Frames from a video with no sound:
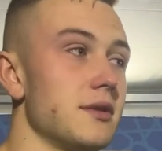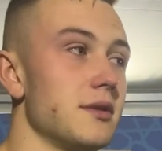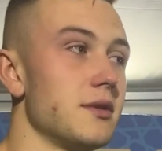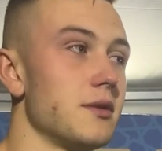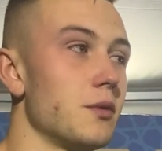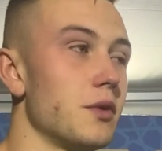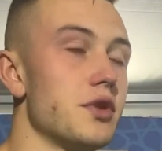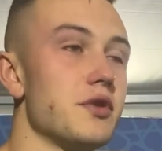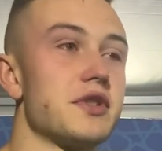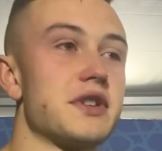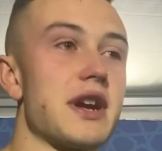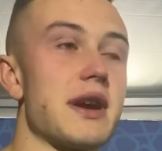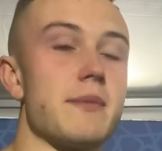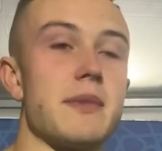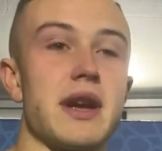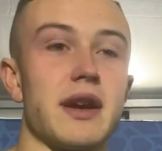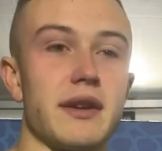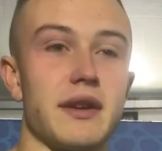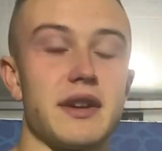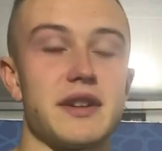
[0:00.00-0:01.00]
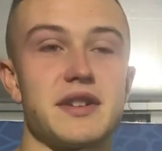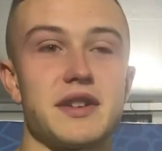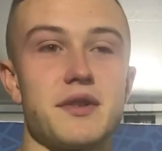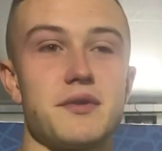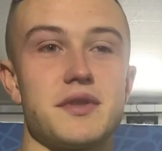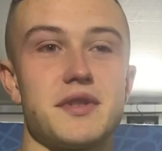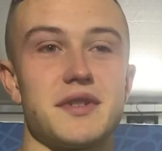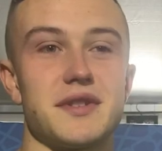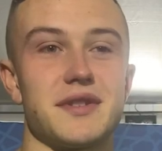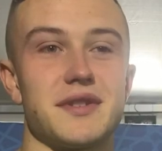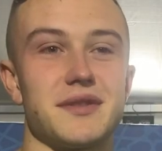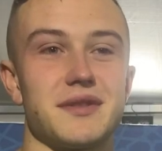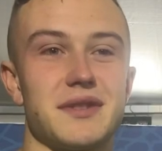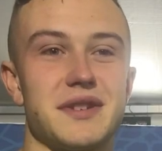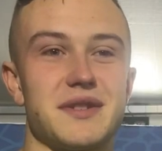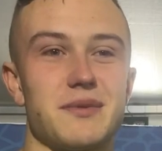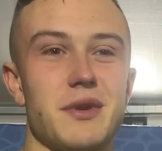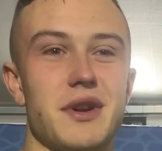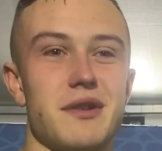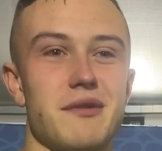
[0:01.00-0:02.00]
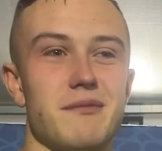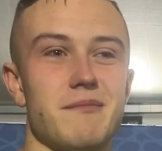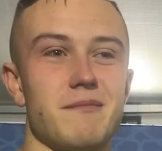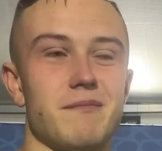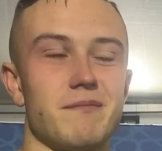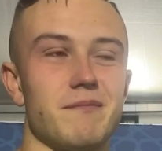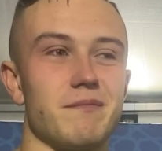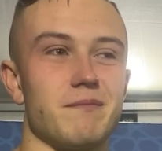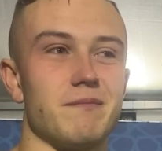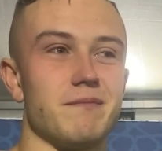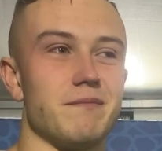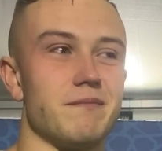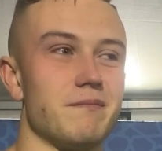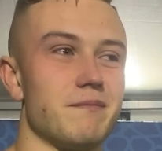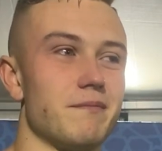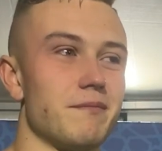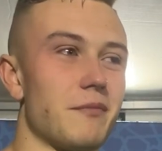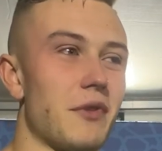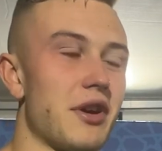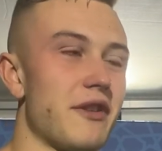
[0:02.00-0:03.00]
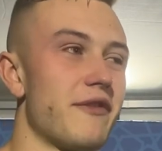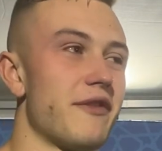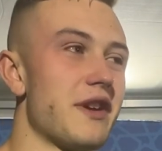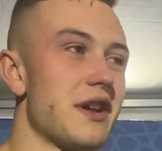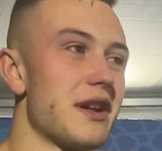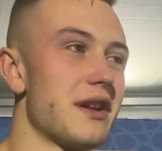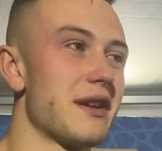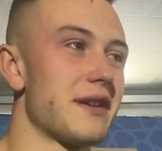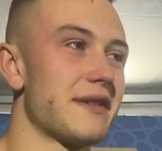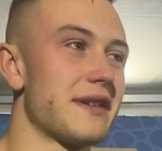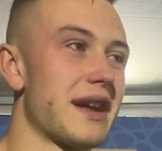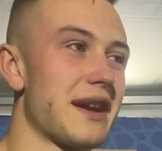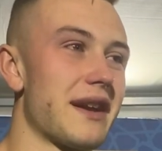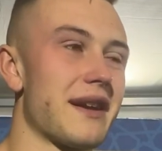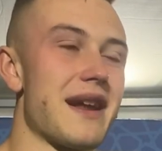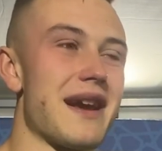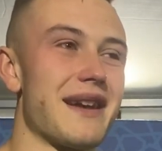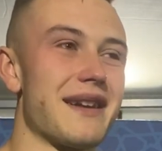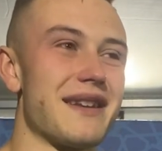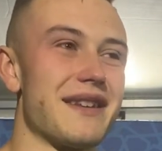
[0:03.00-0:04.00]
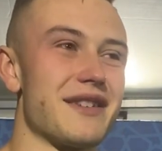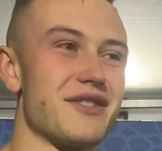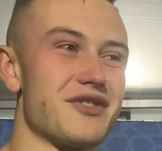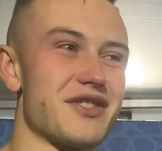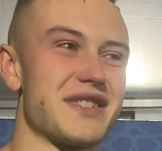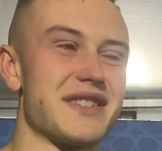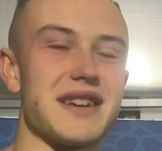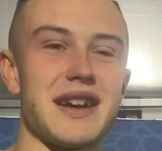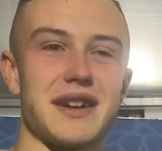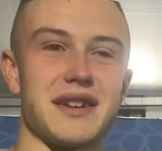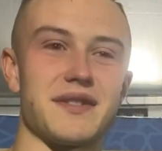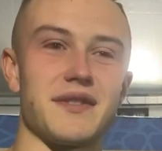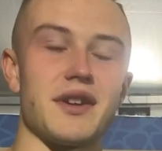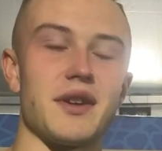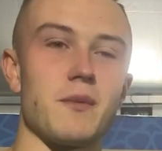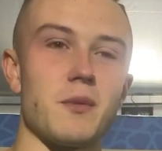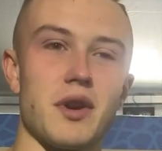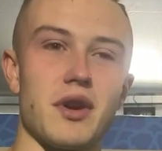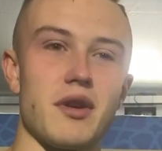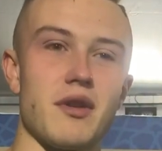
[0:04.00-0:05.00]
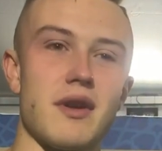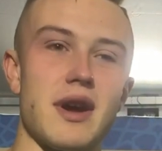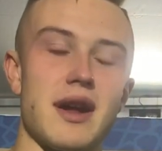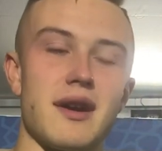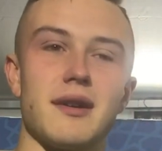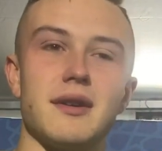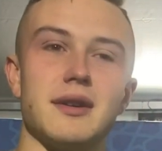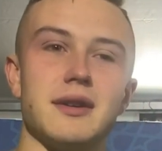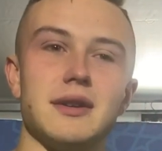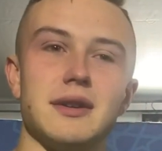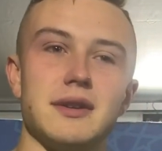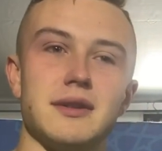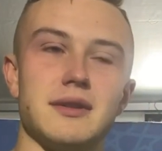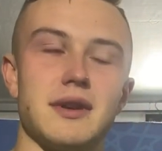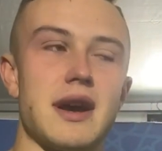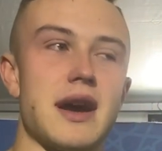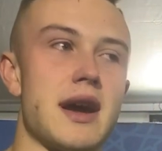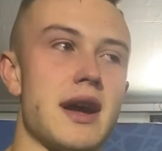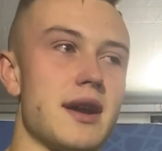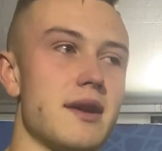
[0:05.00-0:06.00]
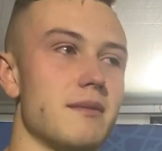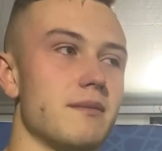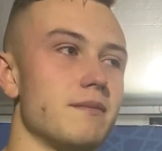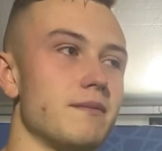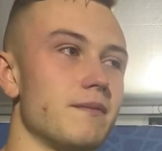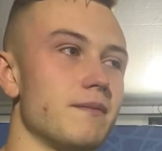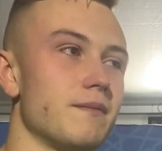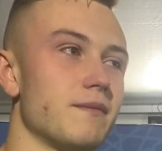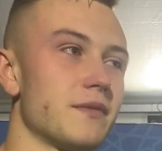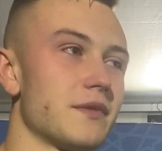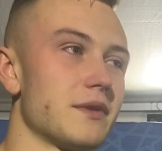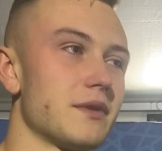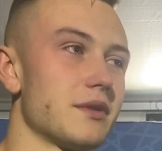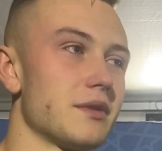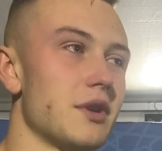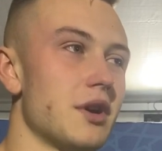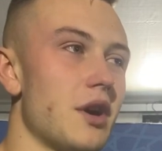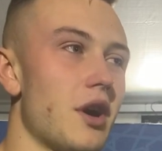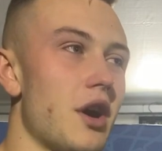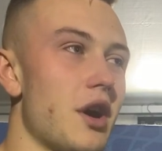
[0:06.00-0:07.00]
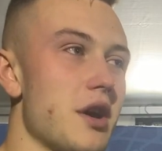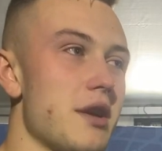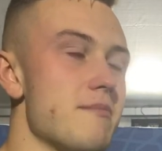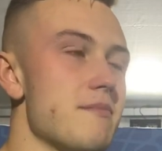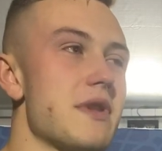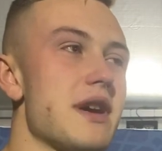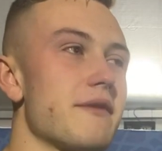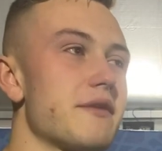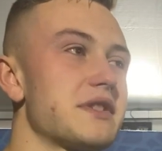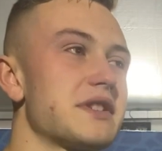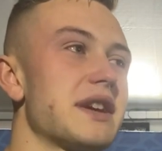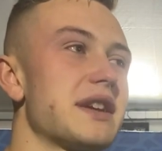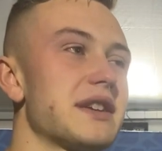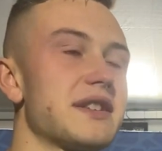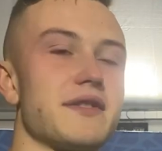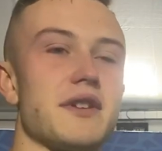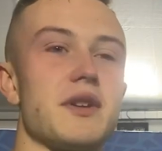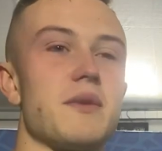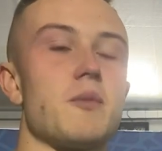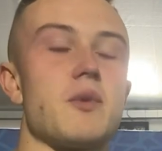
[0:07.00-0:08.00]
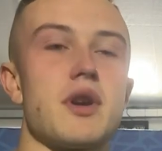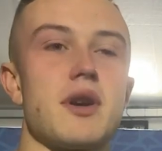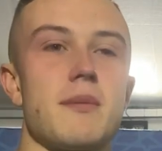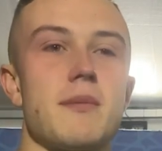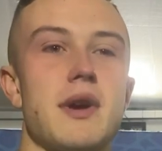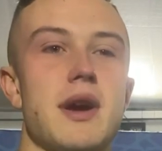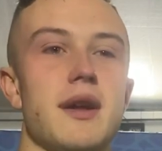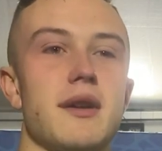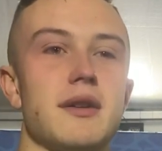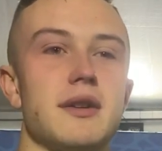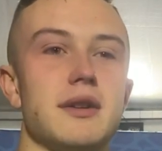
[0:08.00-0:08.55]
when you start making excuses is when I feel that an athlete is just satisfied where they're at. And I'm never satisfied where I'm at.